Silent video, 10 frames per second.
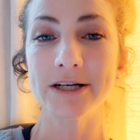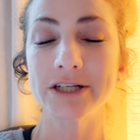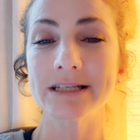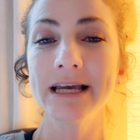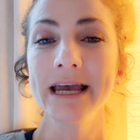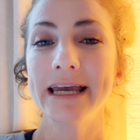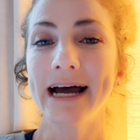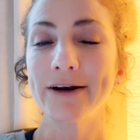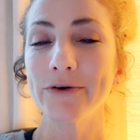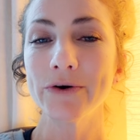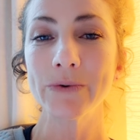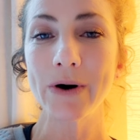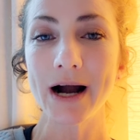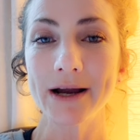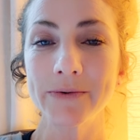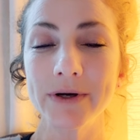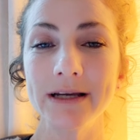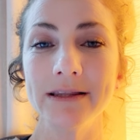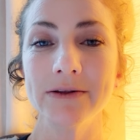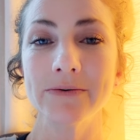Just, I don't know why
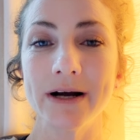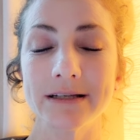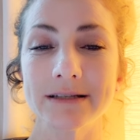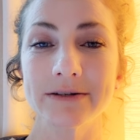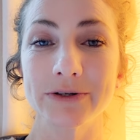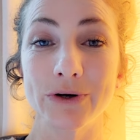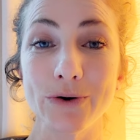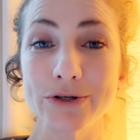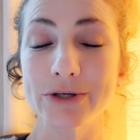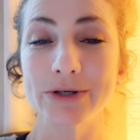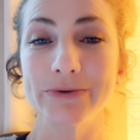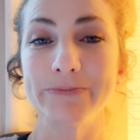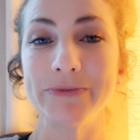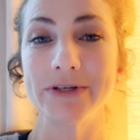we in the Western culture